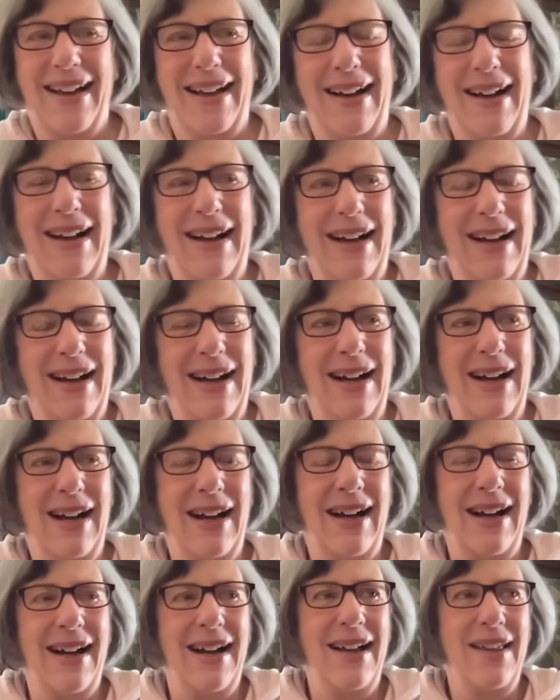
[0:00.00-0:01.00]

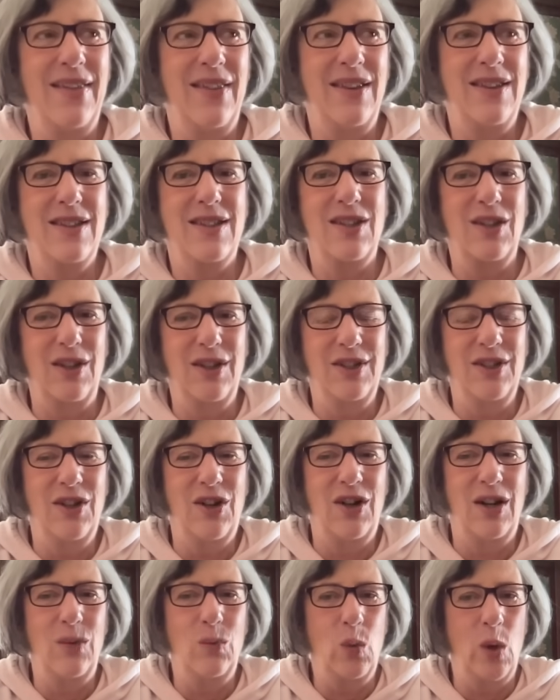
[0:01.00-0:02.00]
uh, this
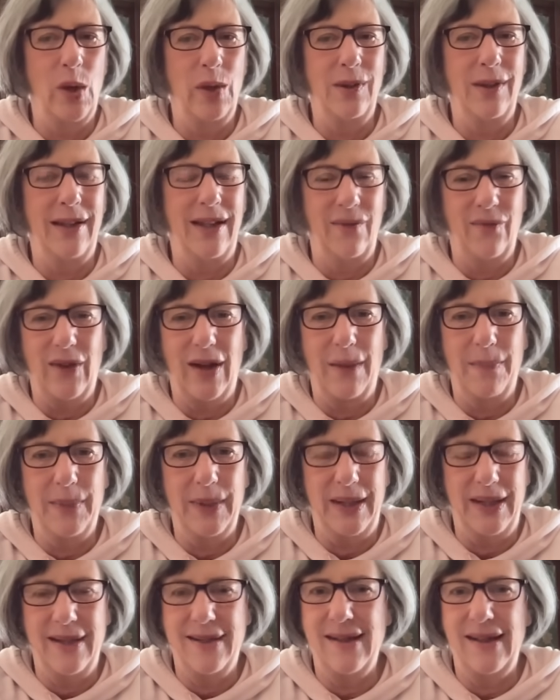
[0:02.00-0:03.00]
knight won't give up
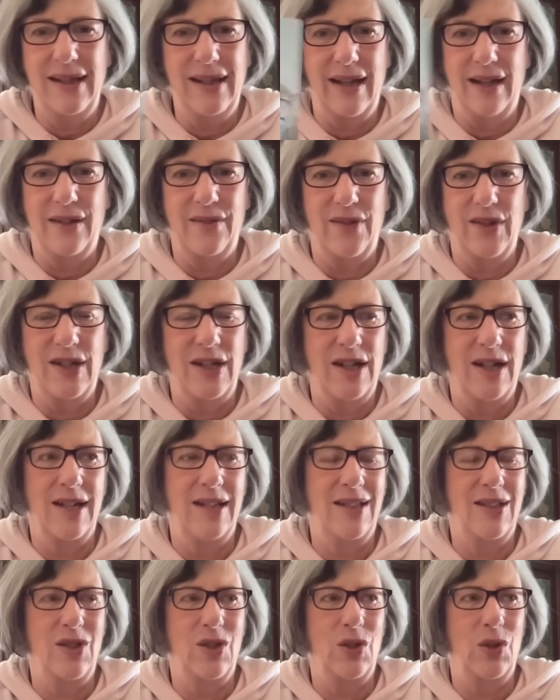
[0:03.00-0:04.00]
easily, none of the
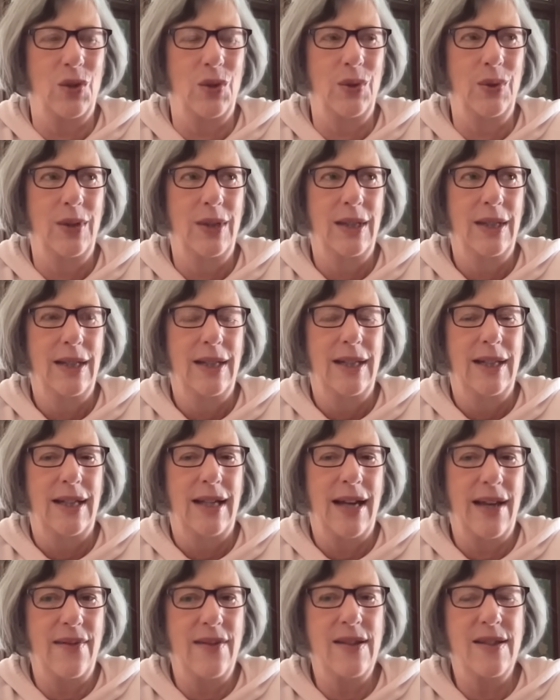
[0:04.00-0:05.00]
knights do.
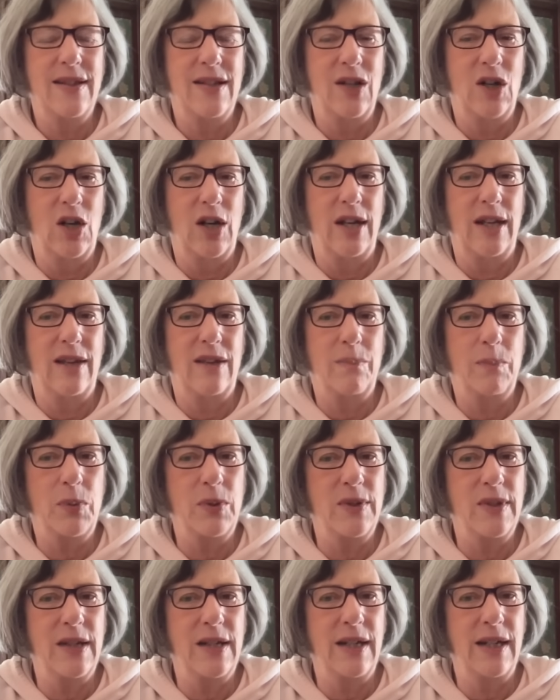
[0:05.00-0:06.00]
And this knight is
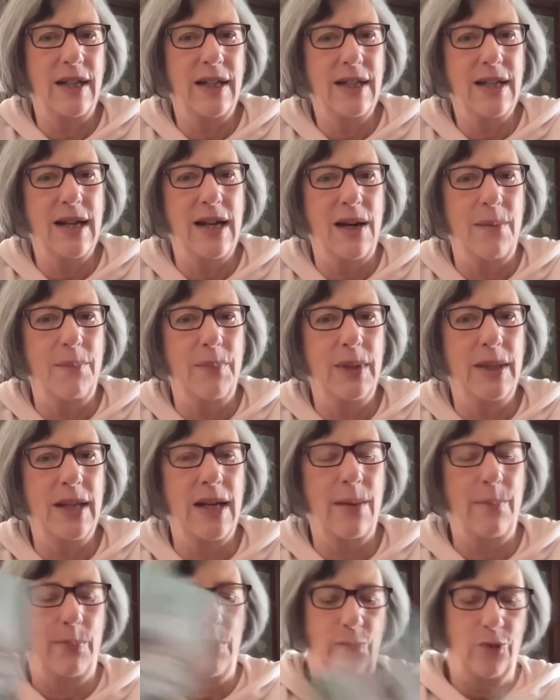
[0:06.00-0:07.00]
presenting a cup, a
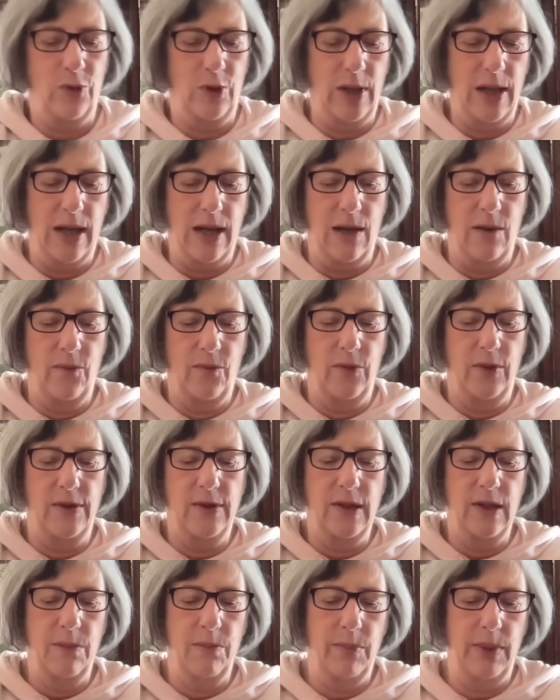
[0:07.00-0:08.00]
cup of love. This
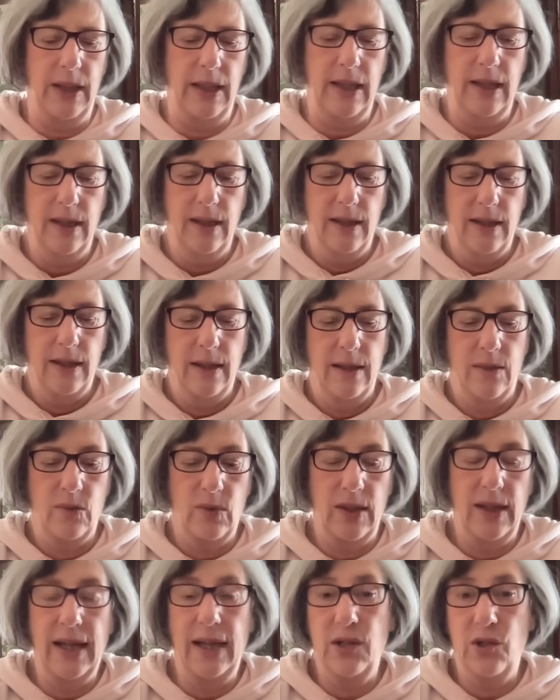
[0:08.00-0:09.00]
can be
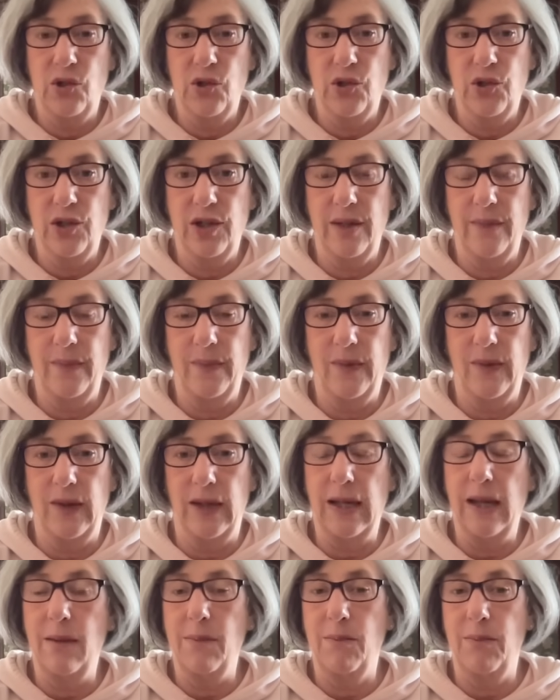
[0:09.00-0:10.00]
relationships, it
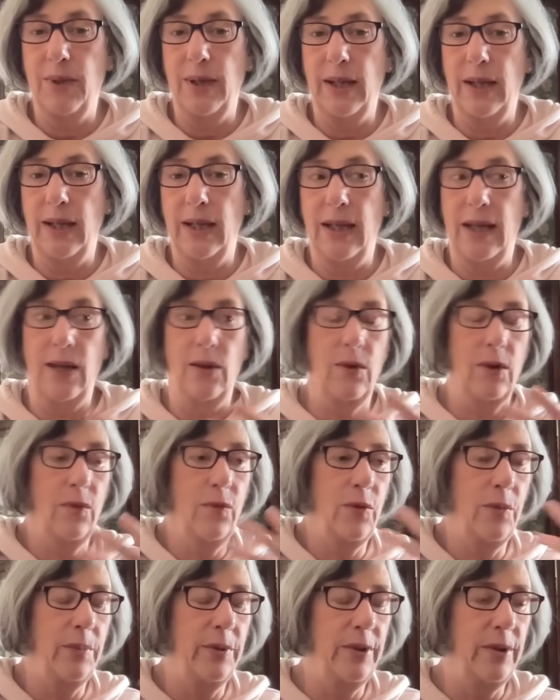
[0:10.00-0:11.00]
can be hearing
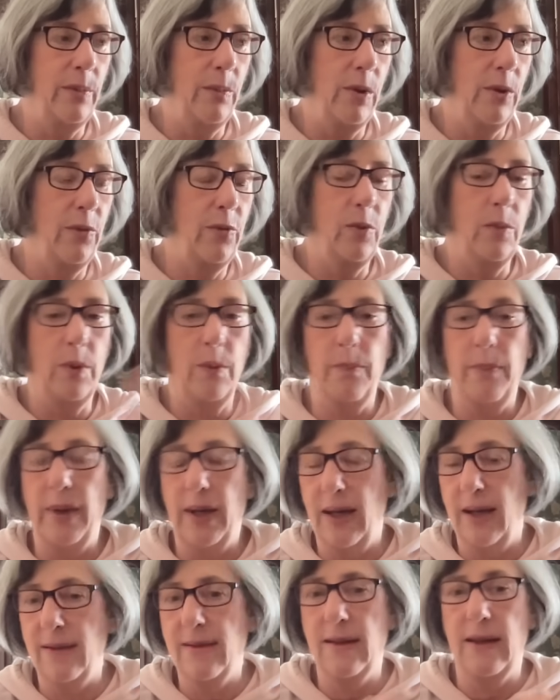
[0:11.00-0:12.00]
from someone from the
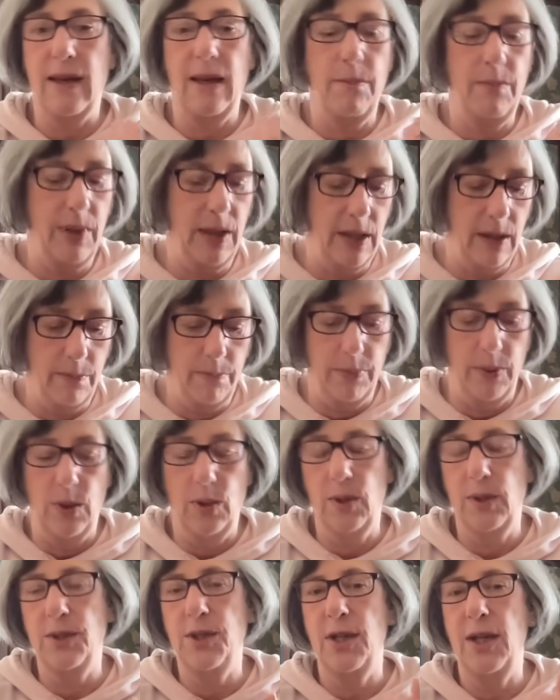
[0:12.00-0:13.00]
past, it can be an
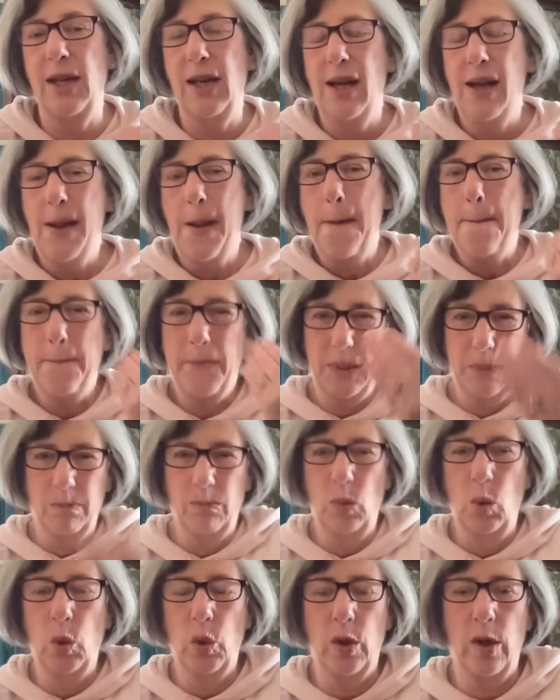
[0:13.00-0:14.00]
apology, but
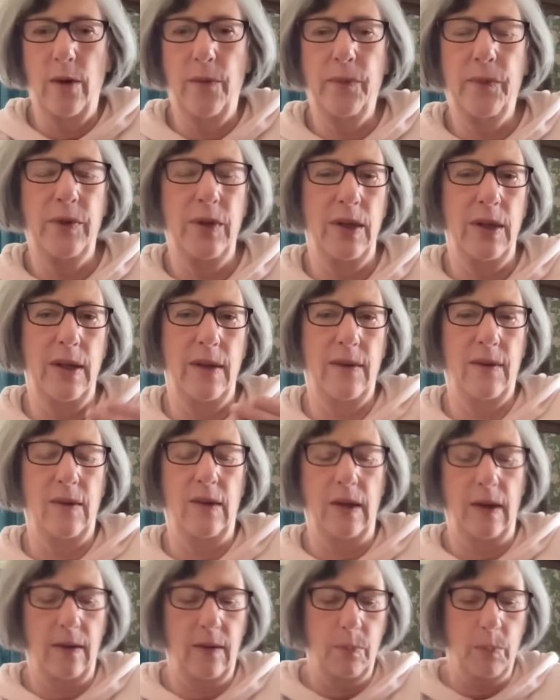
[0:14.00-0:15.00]
more often it's an
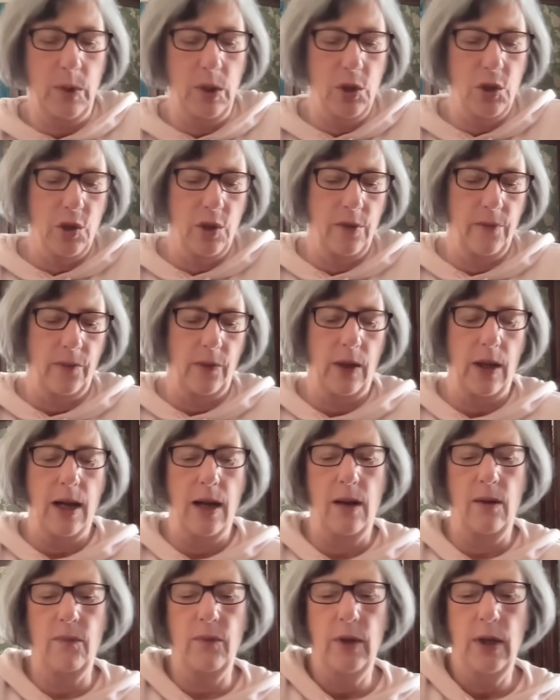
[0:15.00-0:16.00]
expression of
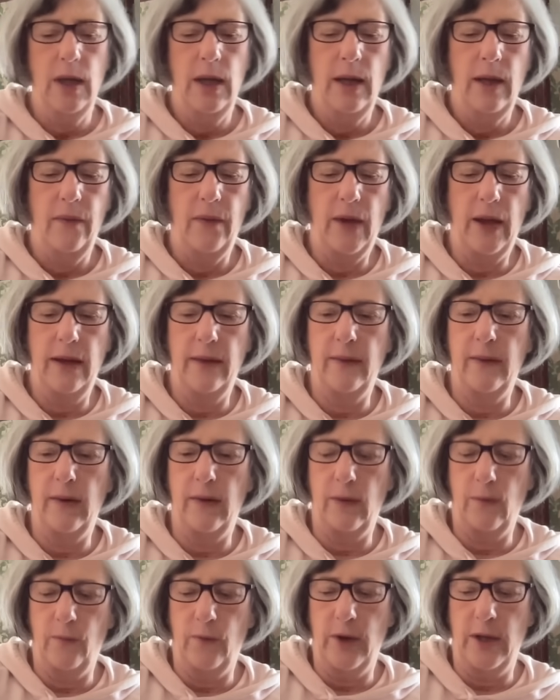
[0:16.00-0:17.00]
love. That is at
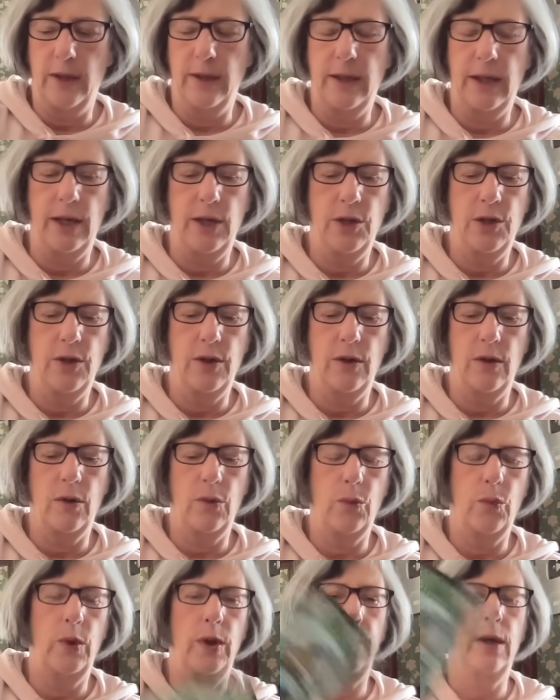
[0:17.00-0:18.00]
the foundation of
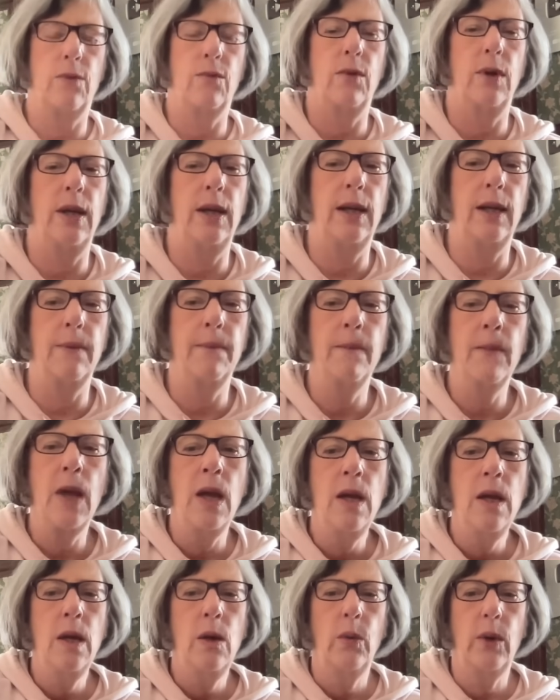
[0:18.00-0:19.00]
the reading.
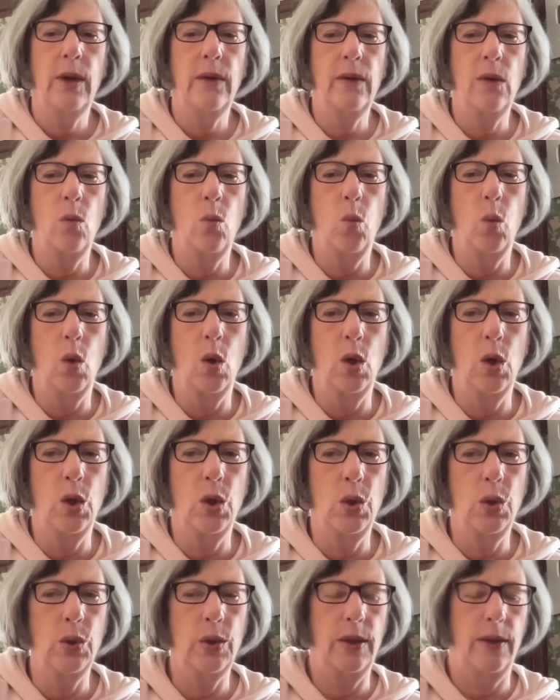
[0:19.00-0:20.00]
Get the
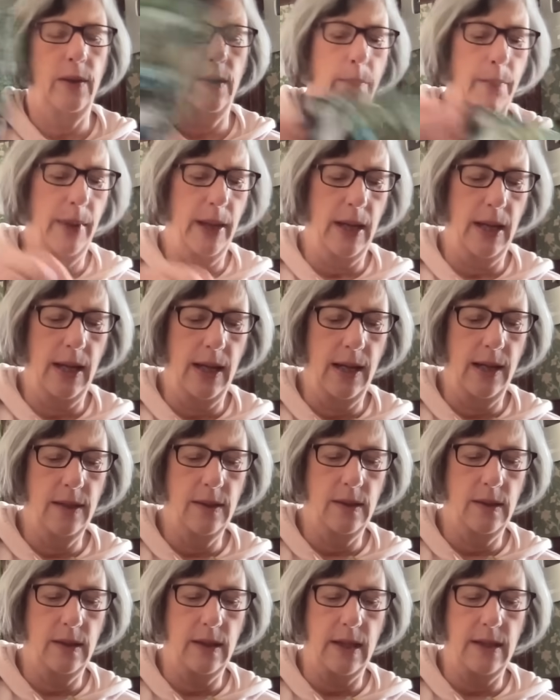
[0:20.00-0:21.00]
world in the
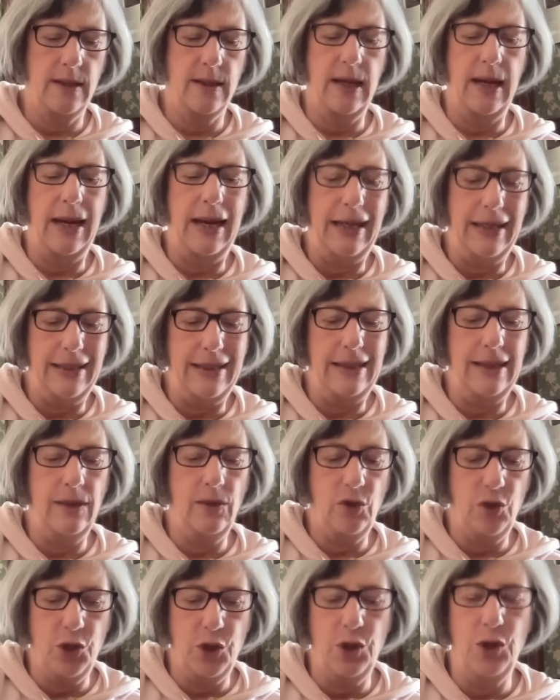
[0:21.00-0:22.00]
past, that's
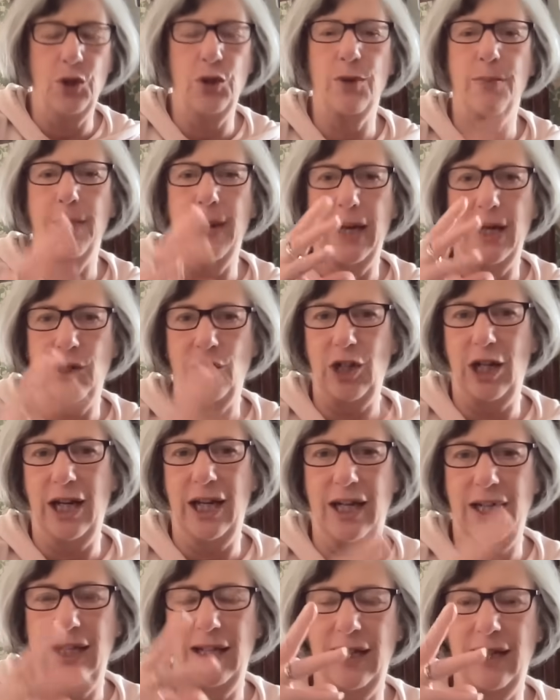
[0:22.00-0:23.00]
endings, huge major
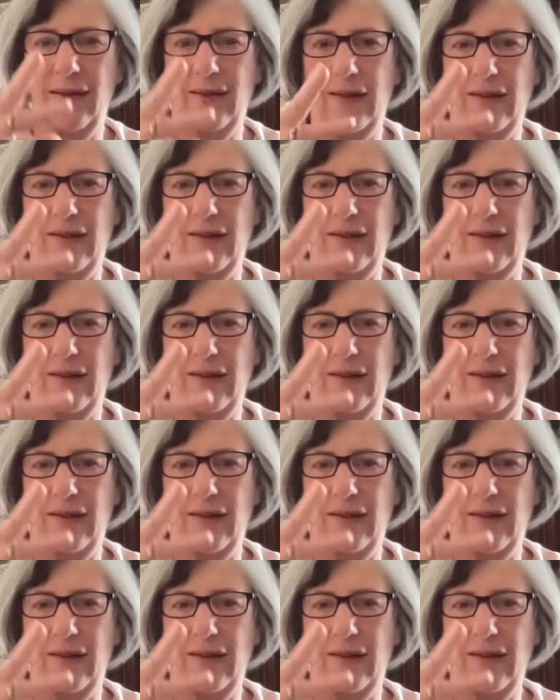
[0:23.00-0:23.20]
endings.